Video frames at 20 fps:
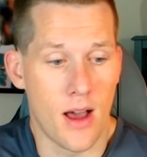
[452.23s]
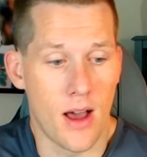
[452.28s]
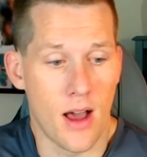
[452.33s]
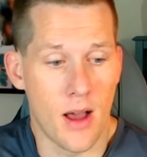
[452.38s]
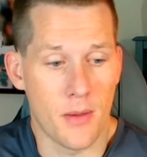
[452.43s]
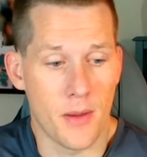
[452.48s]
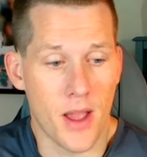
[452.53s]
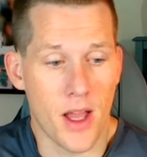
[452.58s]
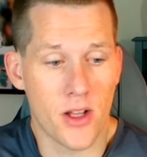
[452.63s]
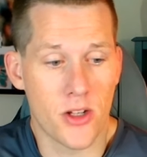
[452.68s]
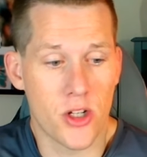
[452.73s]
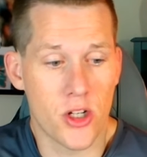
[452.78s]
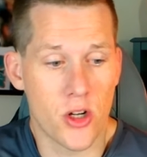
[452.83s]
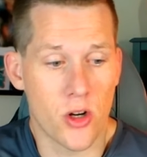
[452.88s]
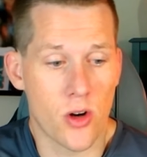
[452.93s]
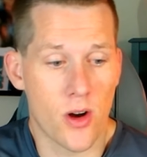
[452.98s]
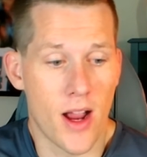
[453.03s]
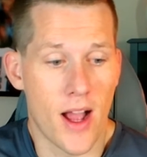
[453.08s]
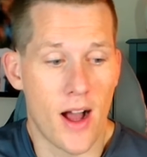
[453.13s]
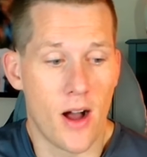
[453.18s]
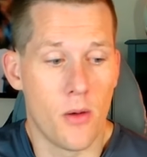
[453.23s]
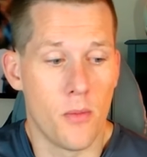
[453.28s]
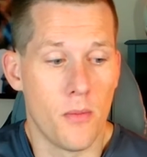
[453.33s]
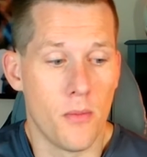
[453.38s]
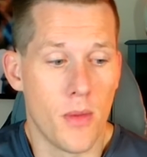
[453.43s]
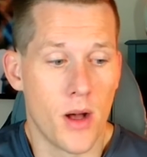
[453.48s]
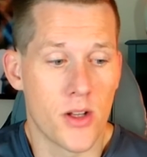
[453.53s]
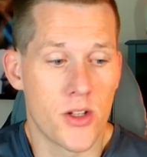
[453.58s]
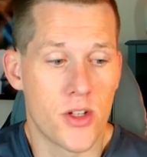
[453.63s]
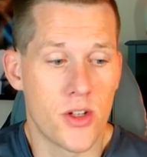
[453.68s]
I'm not sure how
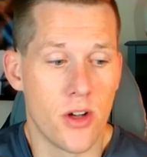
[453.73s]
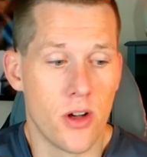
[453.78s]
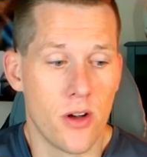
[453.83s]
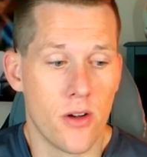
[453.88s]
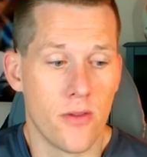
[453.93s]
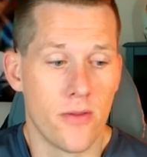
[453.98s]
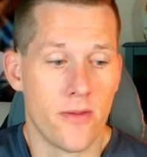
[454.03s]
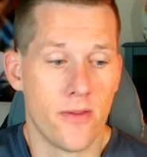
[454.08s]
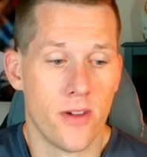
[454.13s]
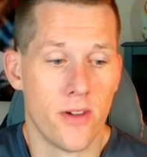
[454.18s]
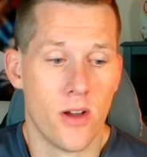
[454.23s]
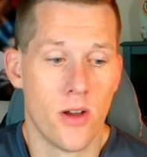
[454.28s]
much of,